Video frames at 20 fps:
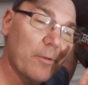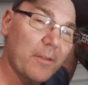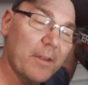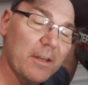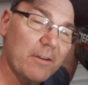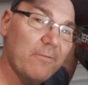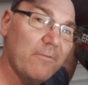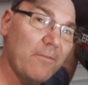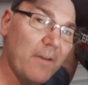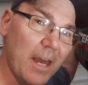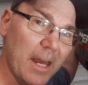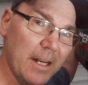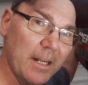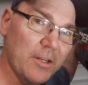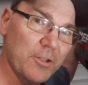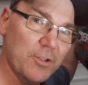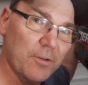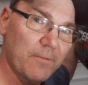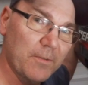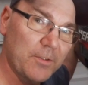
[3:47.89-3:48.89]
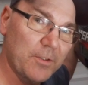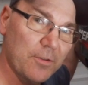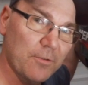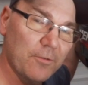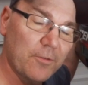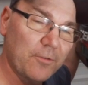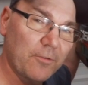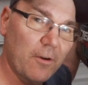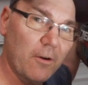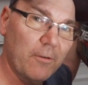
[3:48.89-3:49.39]
The advantage of a
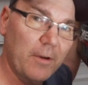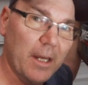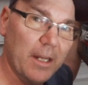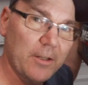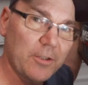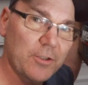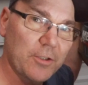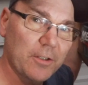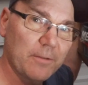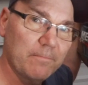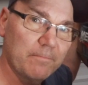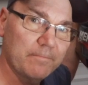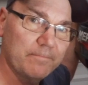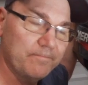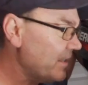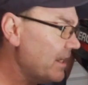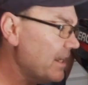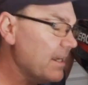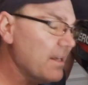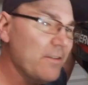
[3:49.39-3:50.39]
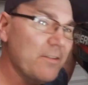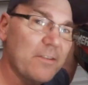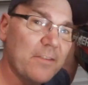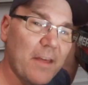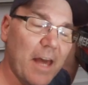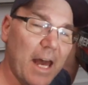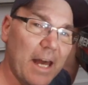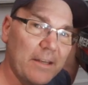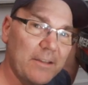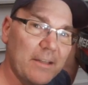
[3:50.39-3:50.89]
two-stroke engine is
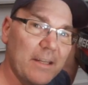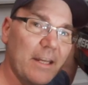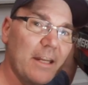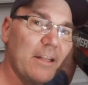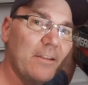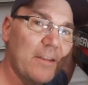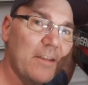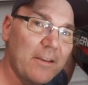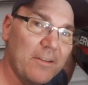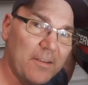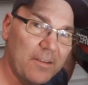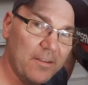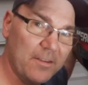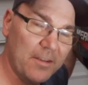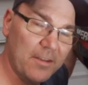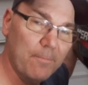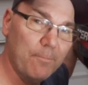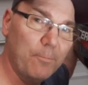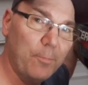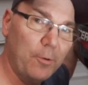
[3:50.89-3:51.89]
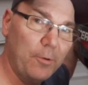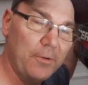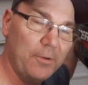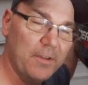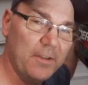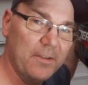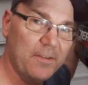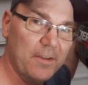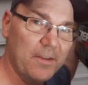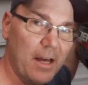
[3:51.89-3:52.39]
that it's a simple
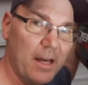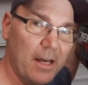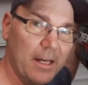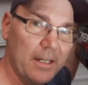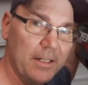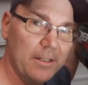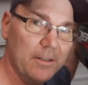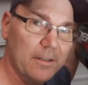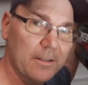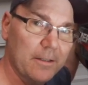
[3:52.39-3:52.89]
design.